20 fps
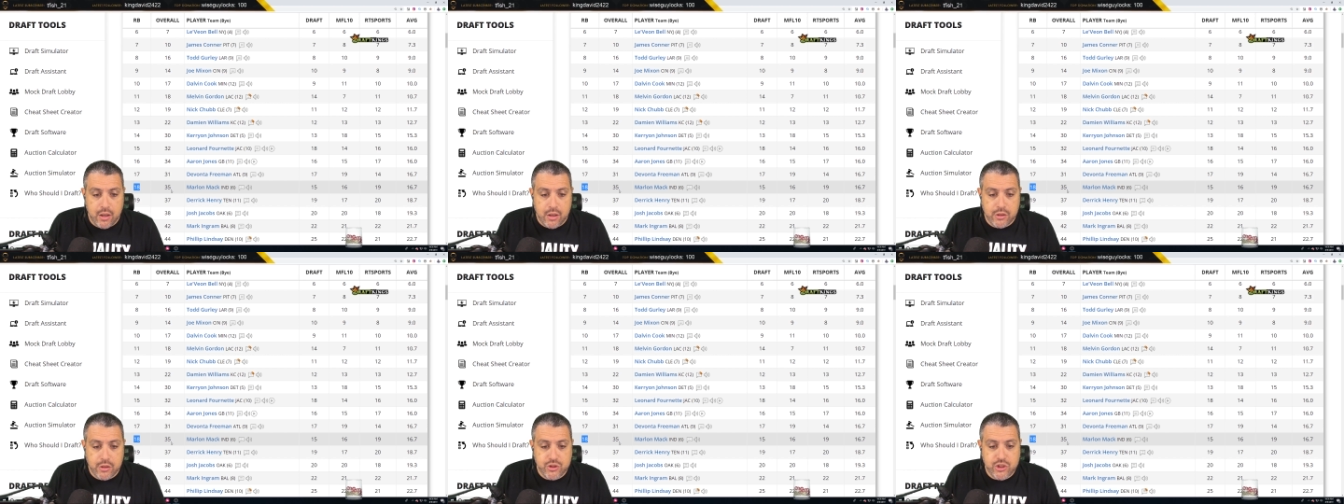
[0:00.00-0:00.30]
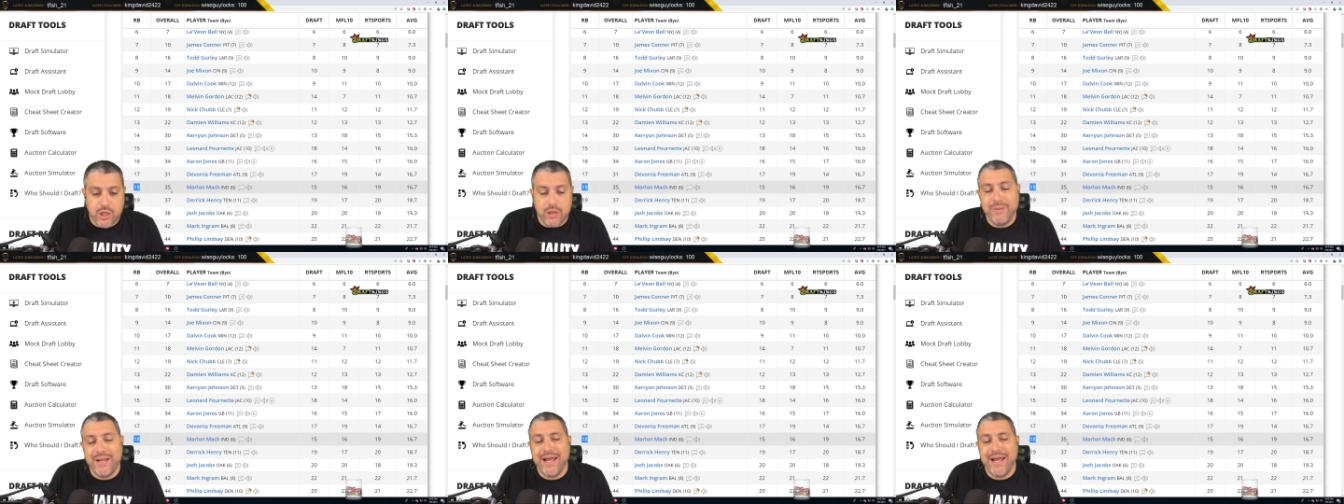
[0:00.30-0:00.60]

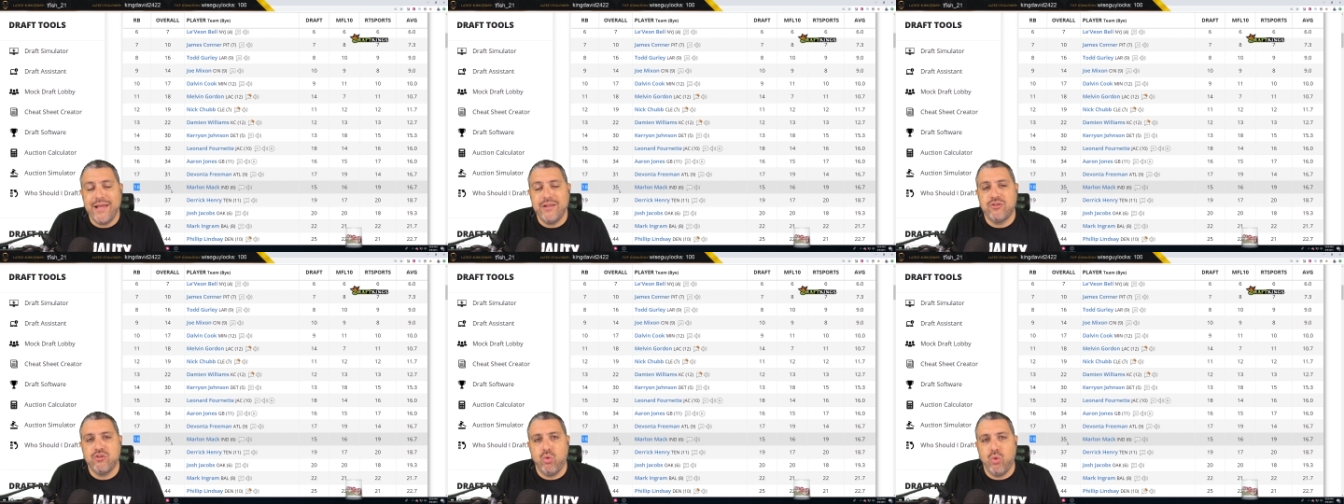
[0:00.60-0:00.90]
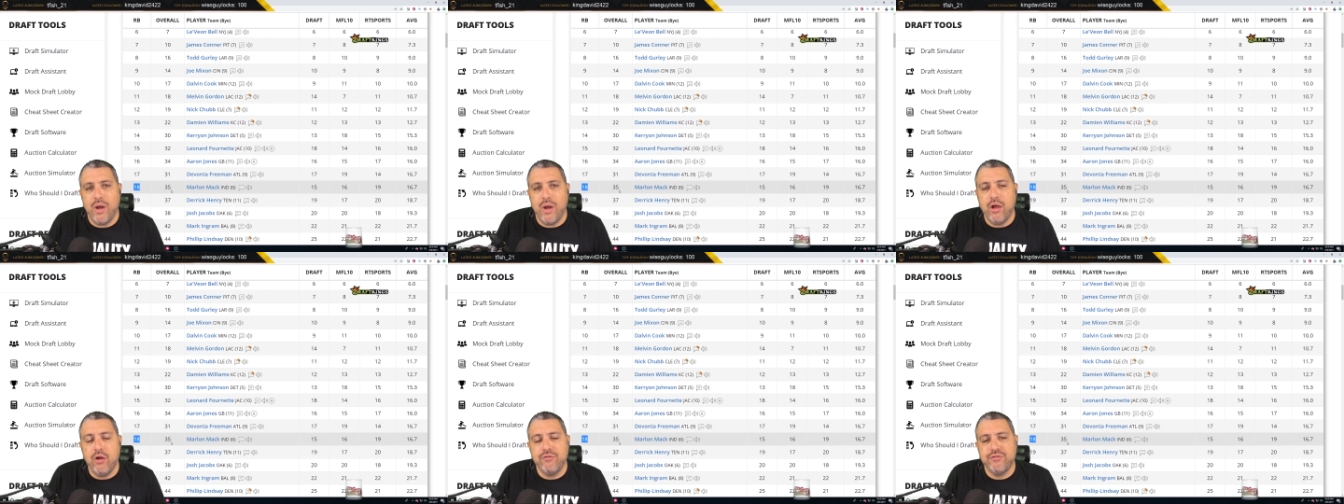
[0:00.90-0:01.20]
Gentleman had
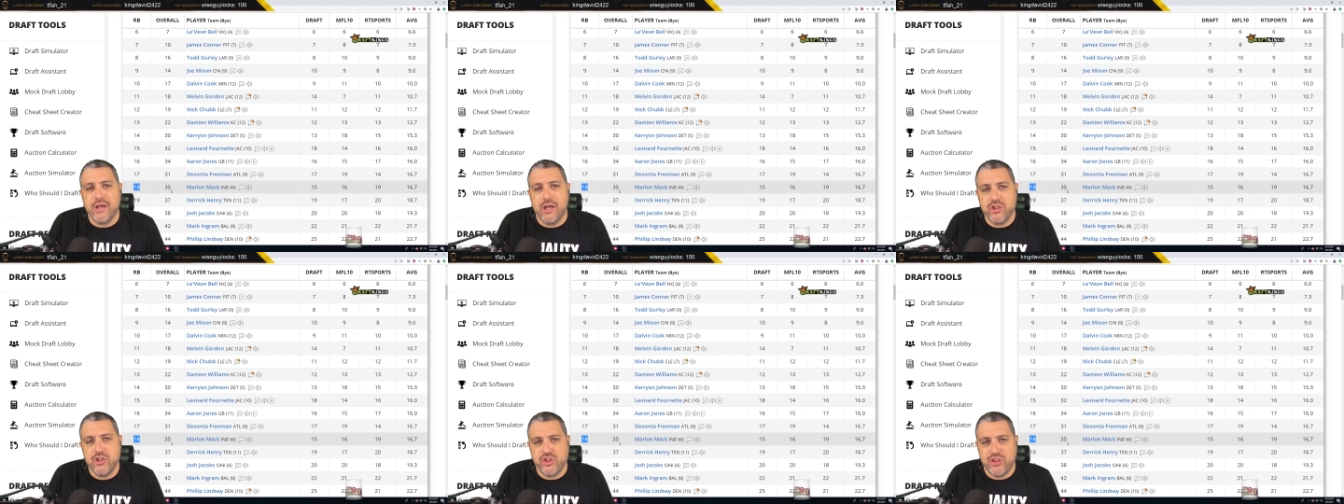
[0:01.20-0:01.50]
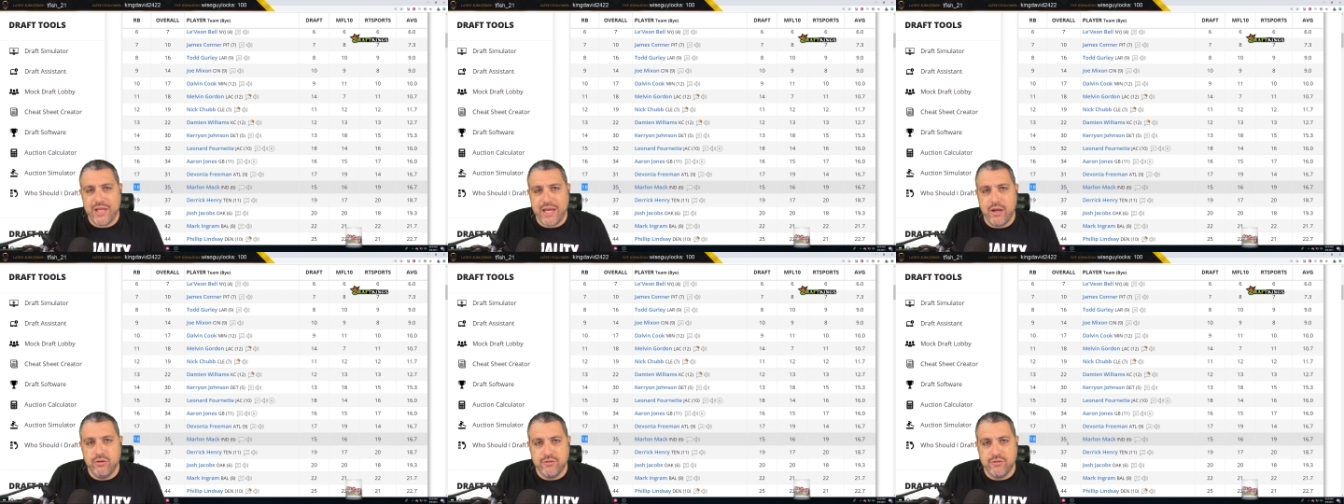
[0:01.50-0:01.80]
12
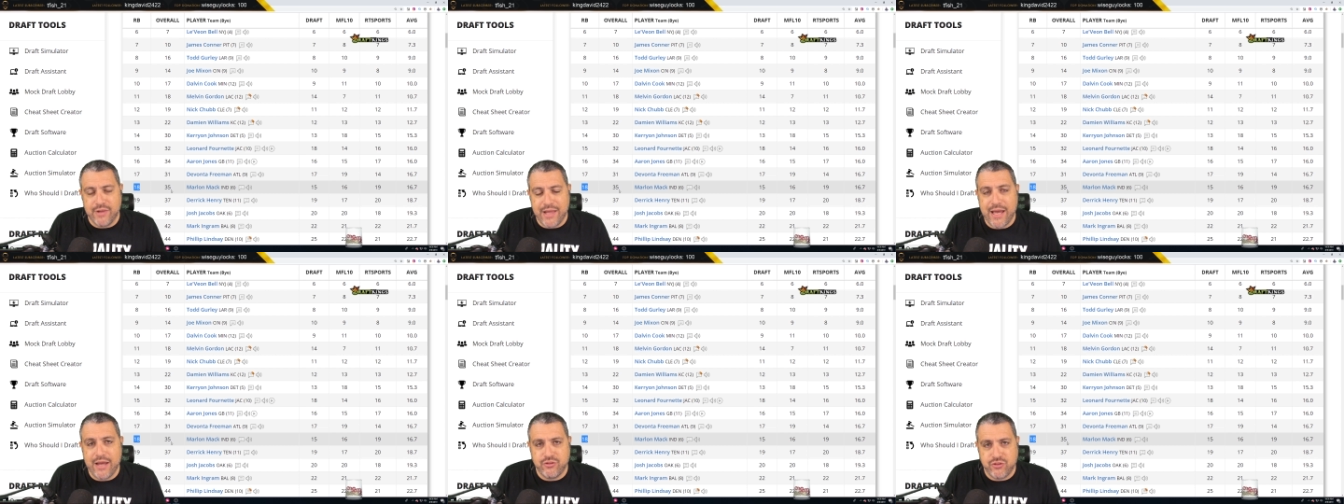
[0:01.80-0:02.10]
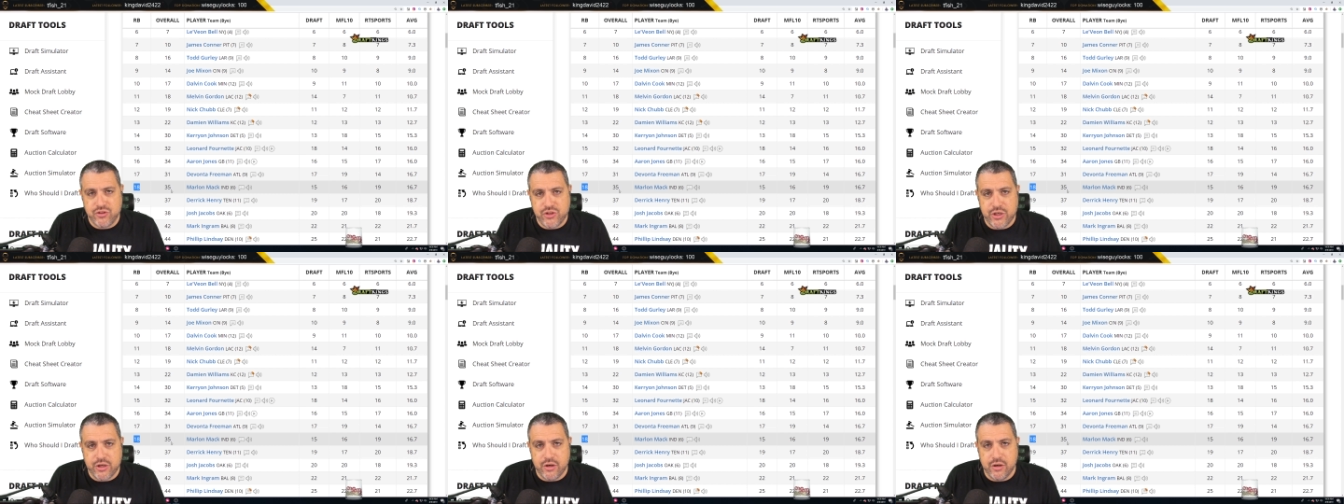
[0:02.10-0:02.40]
touchdowns
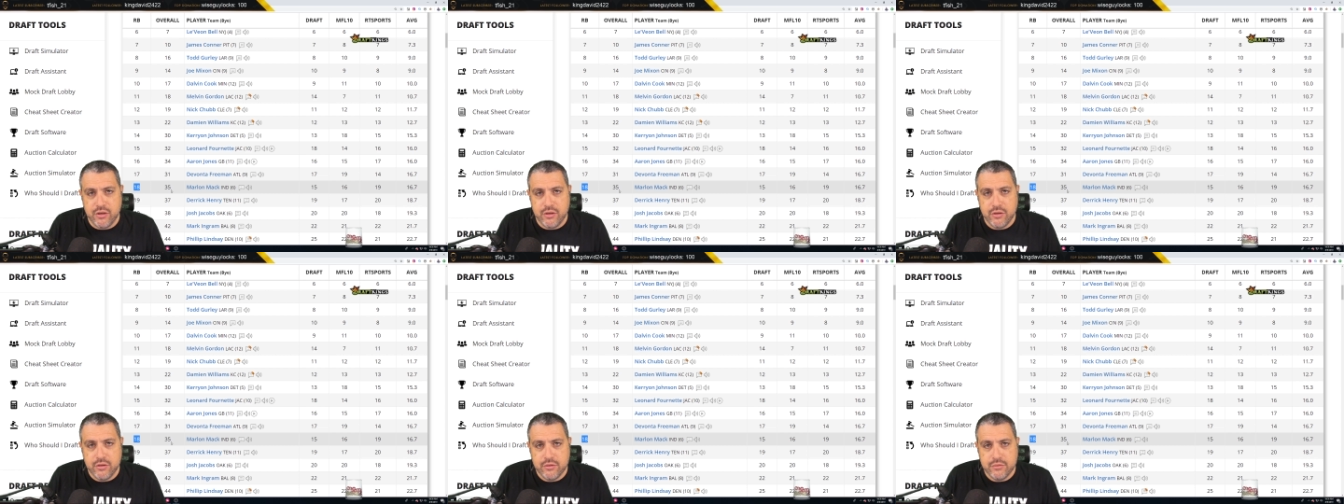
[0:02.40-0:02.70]
last year